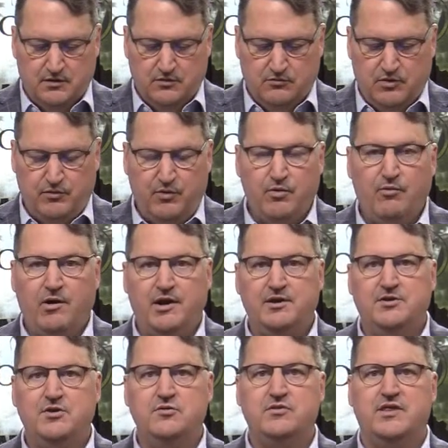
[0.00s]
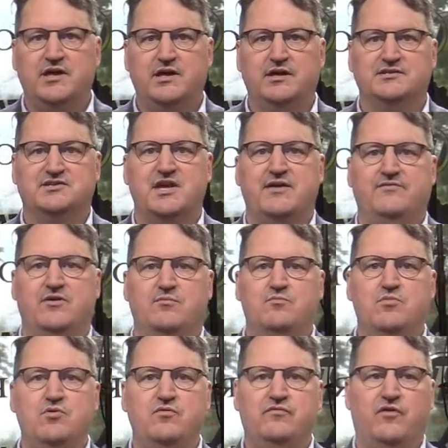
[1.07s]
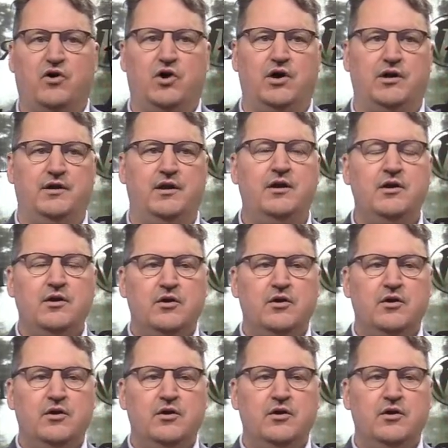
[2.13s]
what we want to do then is have you move on